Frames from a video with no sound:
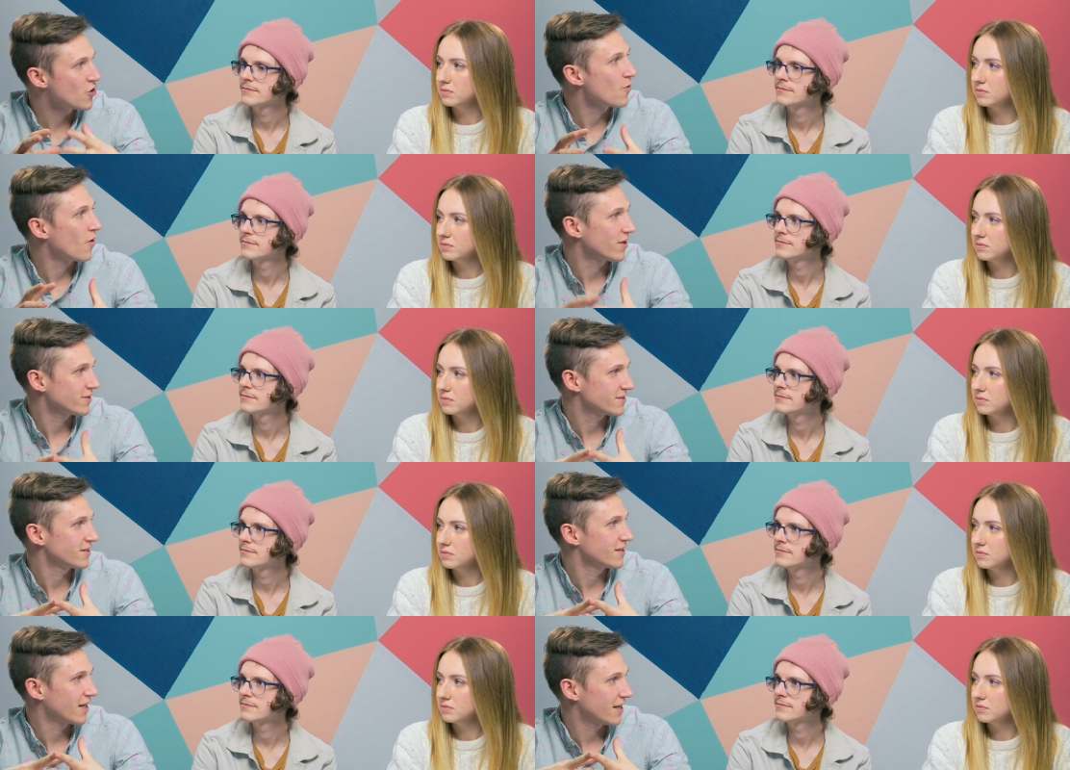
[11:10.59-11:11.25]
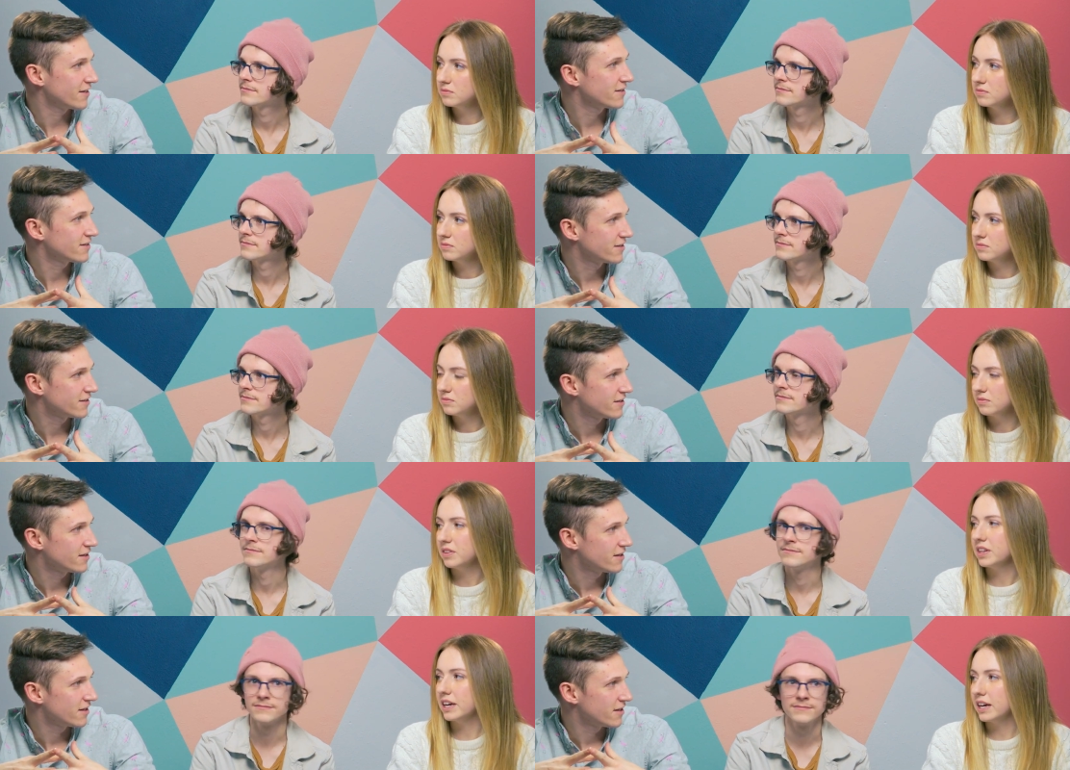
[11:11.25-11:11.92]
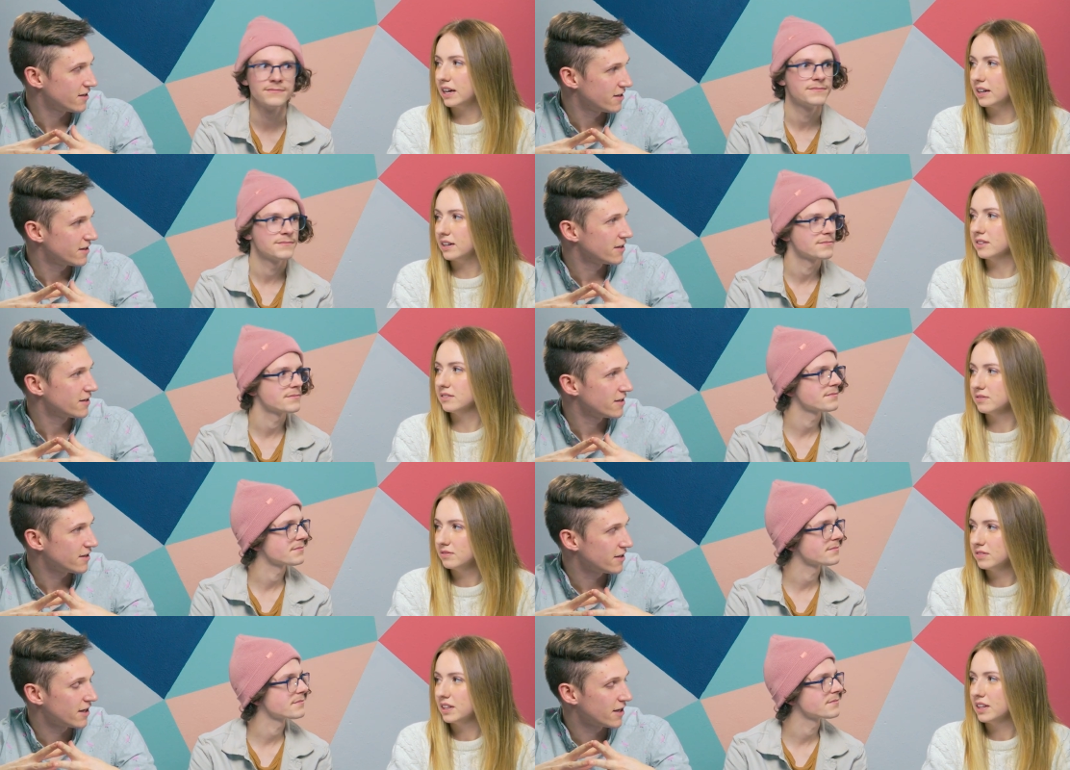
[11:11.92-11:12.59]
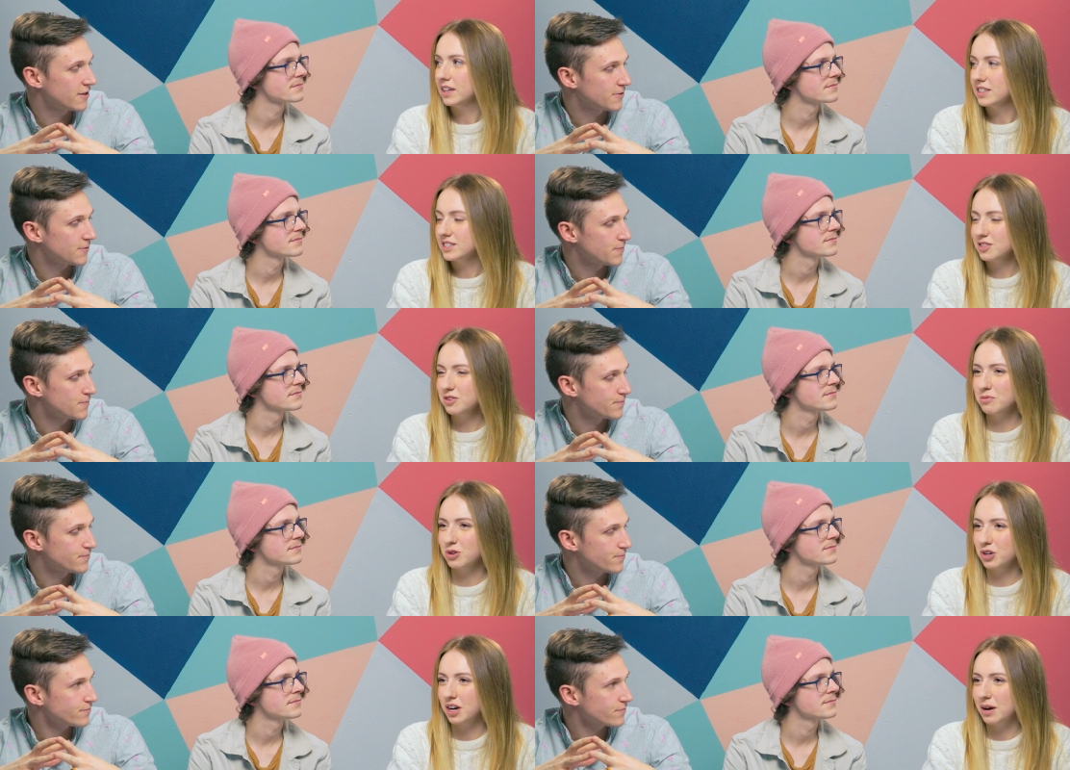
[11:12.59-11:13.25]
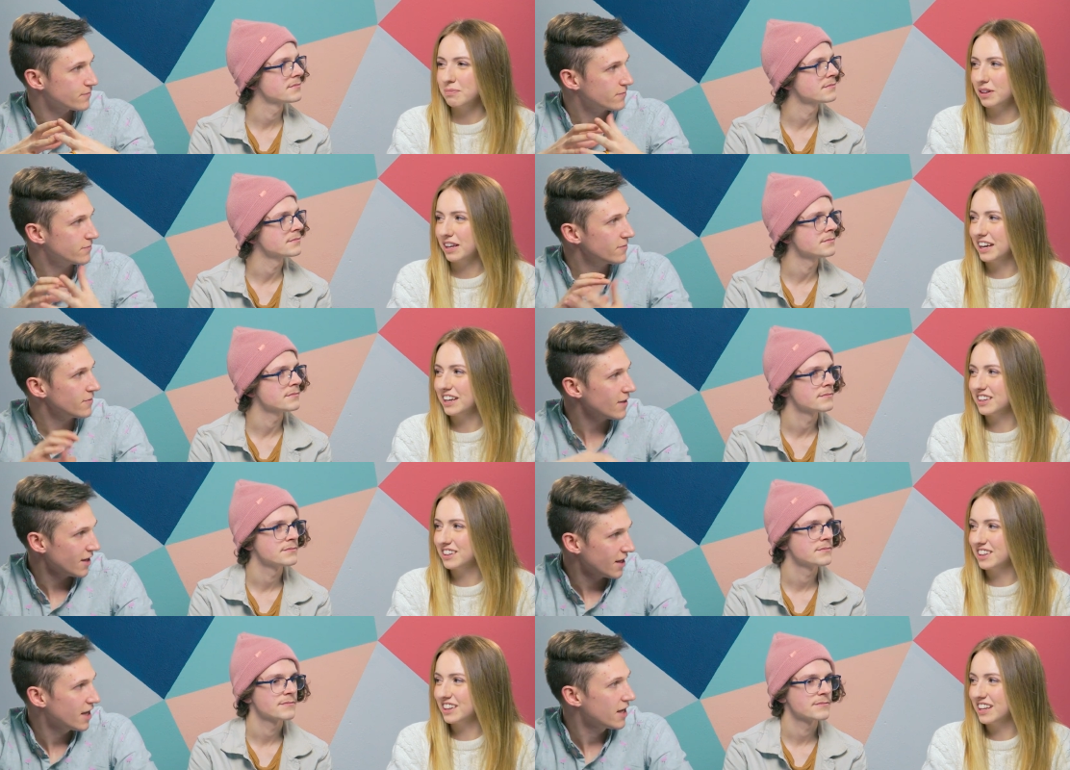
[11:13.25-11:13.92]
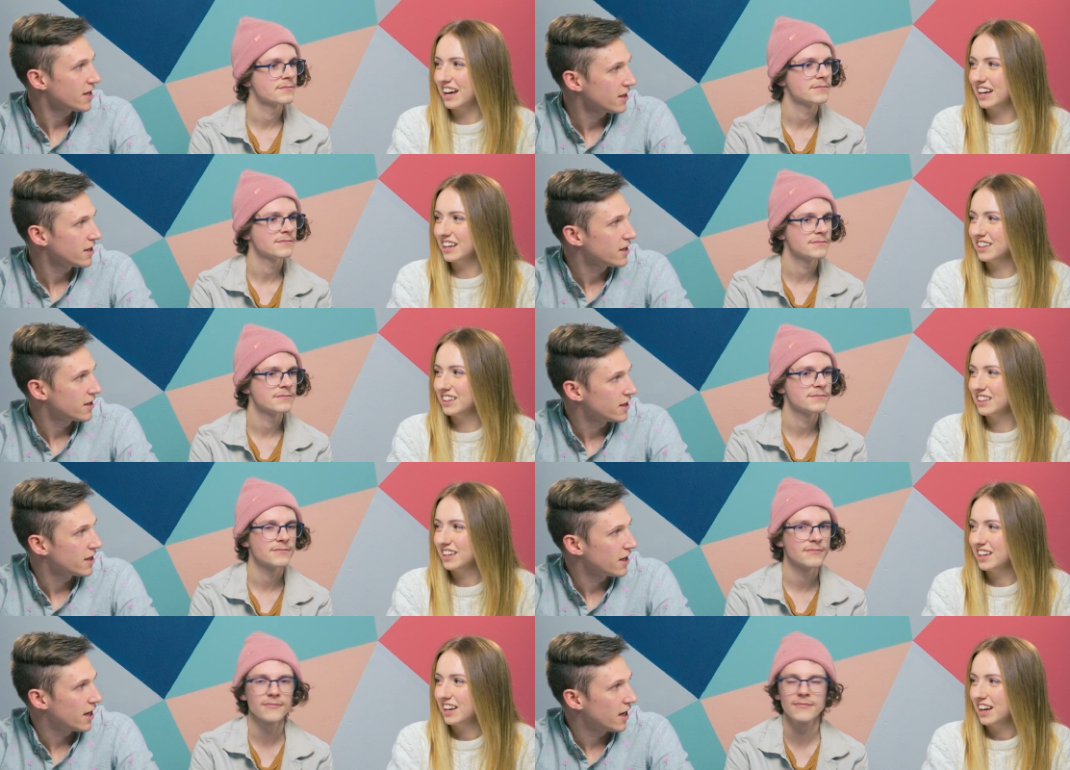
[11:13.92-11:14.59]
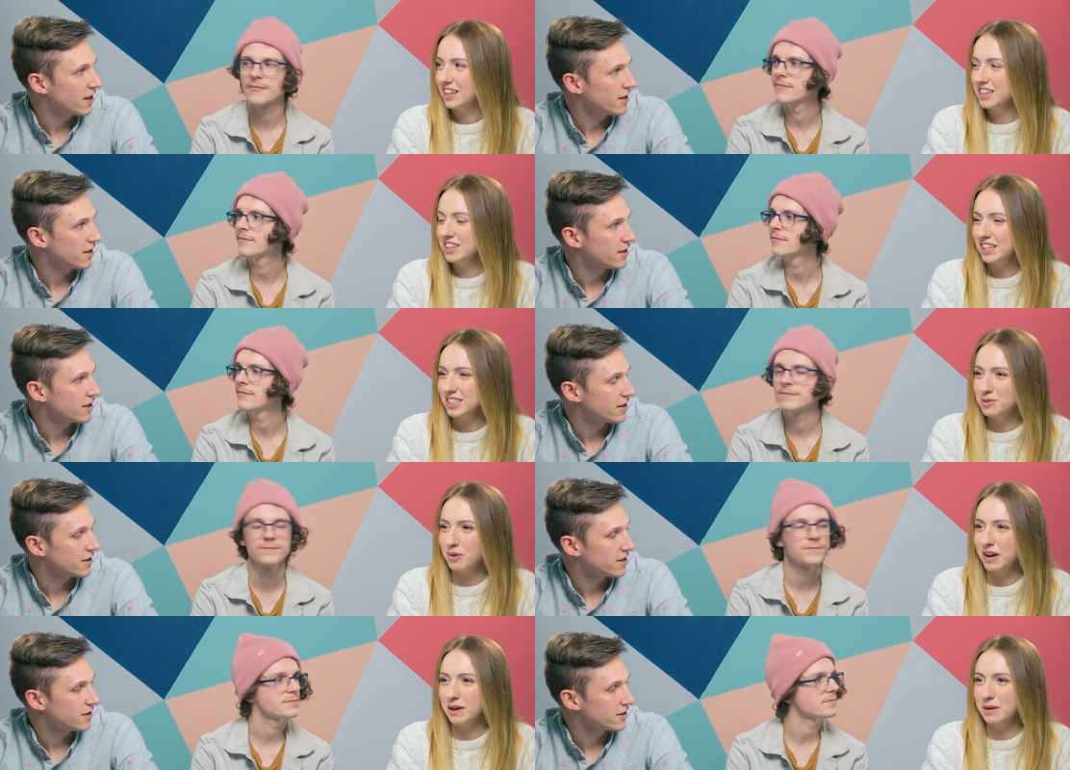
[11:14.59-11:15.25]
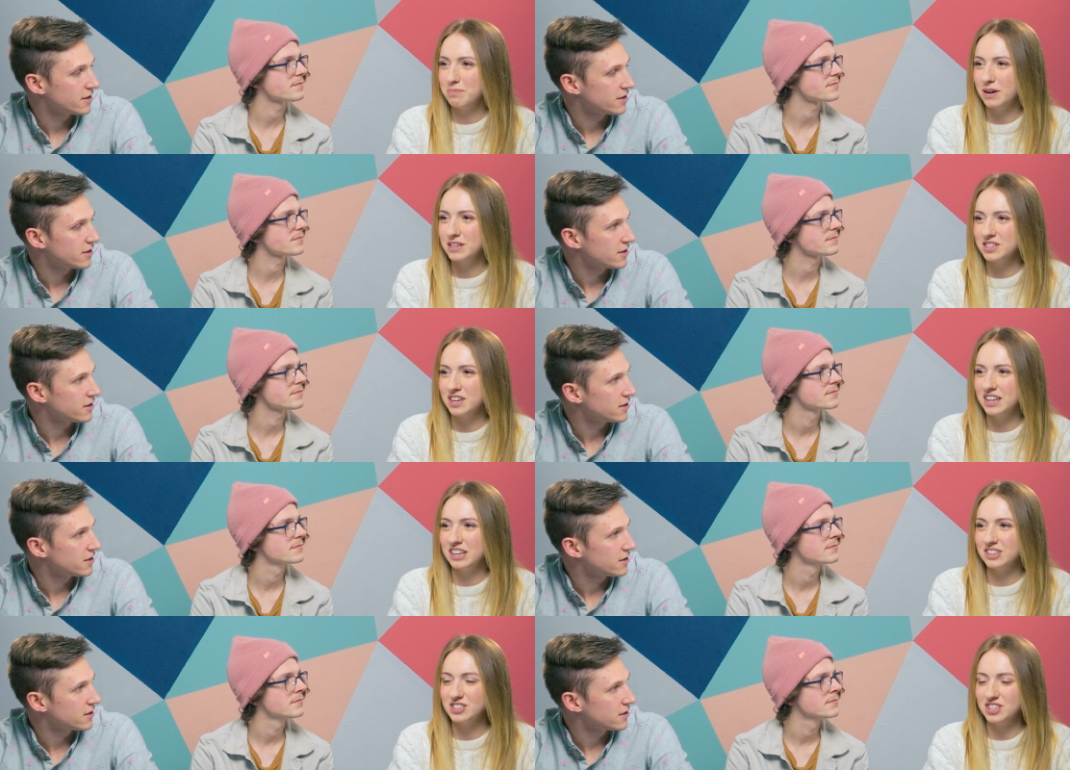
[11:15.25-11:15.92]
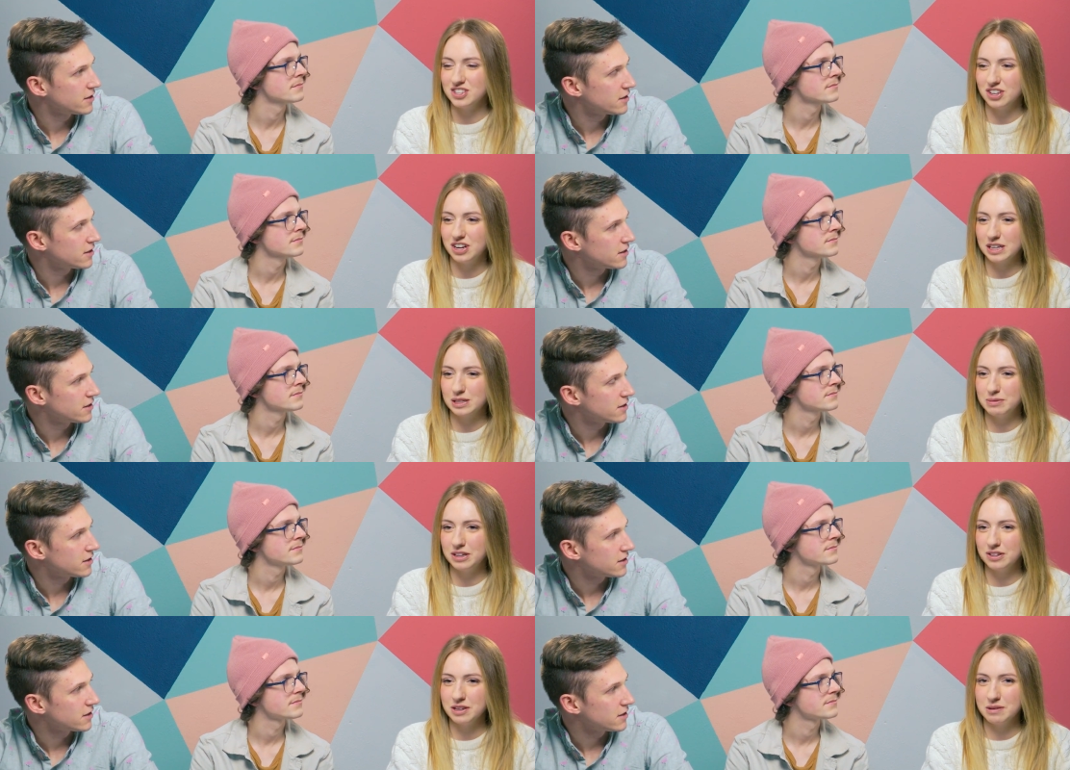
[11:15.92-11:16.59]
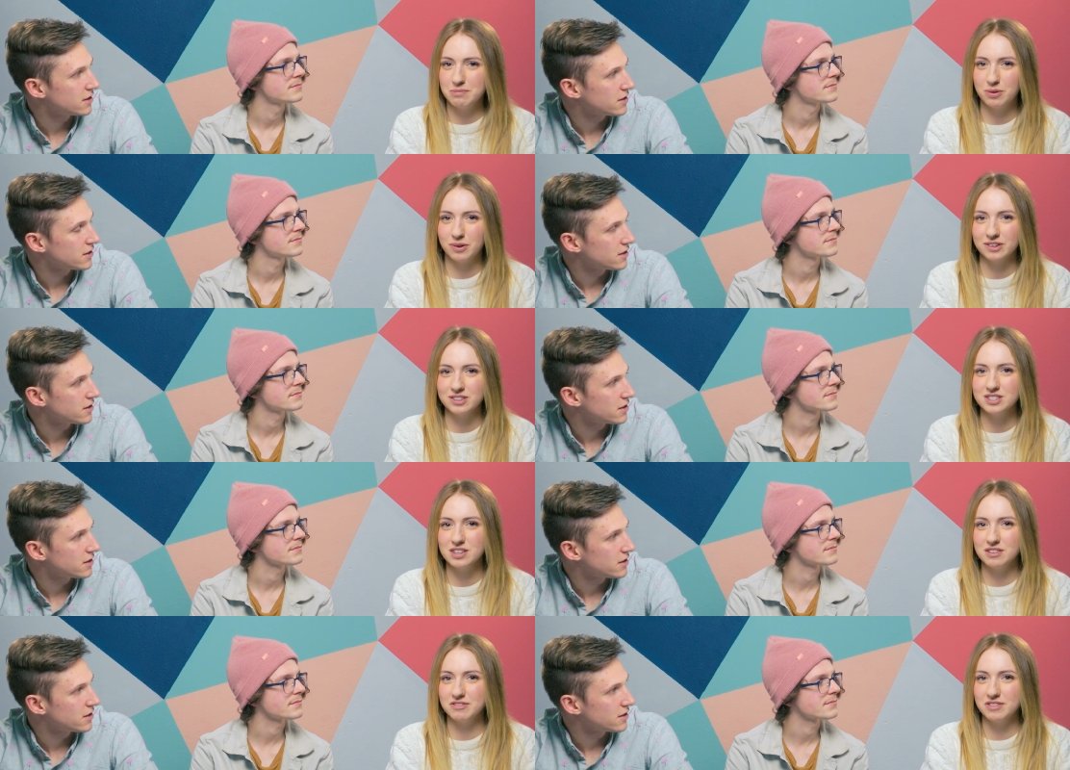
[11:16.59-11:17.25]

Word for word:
Speaker 1: nuanced than that.
Speaker 2: Yeah.
Speaker 1: Like,
Speaker 2: it's a little more complicated than that. I think that's why President Nelson talked about the importance